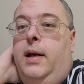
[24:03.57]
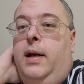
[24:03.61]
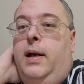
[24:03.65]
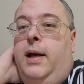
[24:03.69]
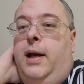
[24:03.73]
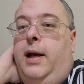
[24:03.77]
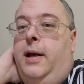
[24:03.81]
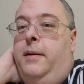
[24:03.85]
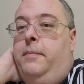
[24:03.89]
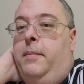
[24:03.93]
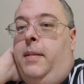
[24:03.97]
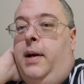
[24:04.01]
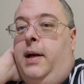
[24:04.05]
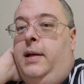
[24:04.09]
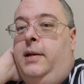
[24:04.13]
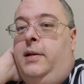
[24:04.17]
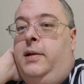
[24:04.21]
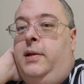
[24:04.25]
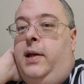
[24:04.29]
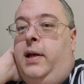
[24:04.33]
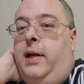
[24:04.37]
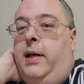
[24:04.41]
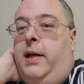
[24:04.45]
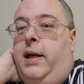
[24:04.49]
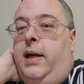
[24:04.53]
in my
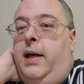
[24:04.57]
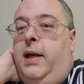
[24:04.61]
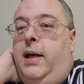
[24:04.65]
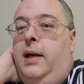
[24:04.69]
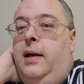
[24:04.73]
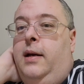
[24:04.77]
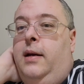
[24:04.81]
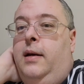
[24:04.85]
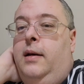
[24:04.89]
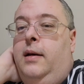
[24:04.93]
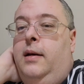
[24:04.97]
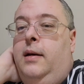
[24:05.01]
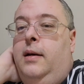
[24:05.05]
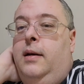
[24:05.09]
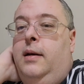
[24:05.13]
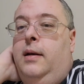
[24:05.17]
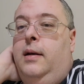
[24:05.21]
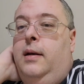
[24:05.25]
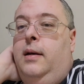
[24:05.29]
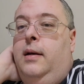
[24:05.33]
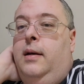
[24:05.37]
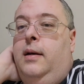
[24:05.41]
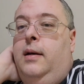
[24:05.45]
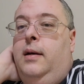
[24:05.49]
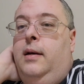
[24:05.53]
city,
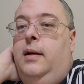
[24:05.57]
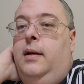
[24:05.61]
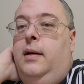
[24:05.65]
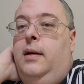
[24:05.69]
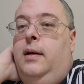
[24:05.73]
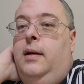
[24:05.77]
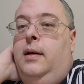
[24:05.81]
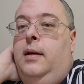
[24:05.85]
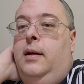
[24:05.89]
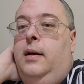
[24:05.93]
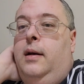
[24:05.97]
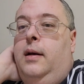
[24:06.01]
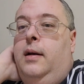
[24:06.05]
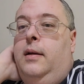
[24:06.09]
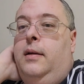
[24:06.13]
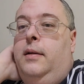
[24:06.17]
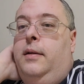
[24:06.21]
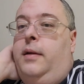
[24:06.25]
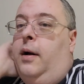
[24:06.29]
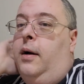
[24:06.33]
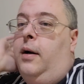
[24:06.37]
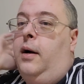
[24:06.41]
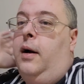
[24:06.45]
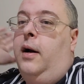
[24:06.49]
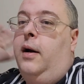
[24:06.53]

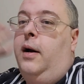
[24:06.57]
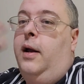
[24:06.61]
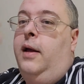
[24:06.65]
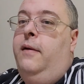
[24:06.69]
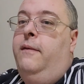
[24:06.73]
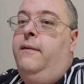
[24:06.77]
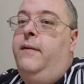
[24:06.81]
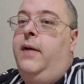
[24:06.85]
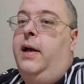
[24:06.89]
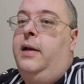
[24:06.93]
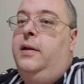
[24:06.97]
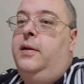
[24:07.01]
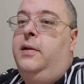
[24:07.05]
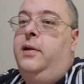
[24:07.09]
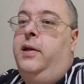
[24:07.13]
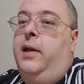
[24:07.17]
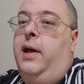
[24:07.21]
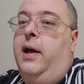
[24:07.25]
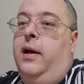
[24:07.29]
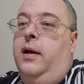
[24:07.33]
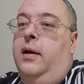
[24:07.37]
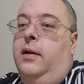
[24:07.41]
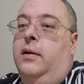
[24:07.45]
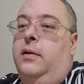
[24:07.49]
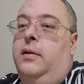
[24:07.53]
there are events
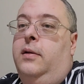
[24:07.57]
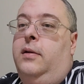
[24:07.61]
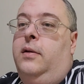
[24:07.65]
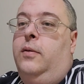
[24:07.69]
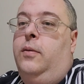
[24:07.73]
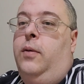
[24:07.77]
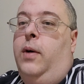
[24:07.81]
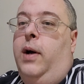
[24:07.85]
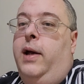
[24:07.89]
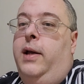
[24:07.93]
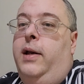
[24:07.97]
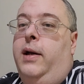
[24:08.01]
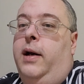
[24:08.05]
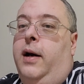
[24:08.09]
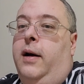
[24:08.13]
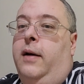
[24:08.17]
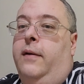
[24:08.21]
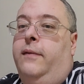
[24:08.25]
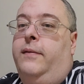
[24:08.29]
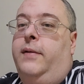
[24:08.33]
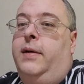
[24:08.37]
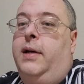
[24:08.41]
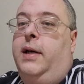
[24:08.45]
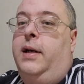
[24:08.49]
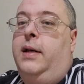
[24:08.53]
held quite
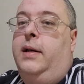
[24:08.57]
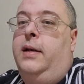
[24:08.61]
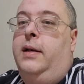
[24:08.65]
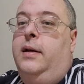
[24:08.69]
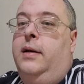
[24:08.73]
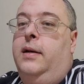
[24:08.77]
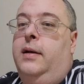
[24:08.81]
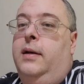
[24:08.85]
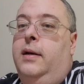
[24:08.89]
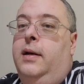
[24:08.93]
often.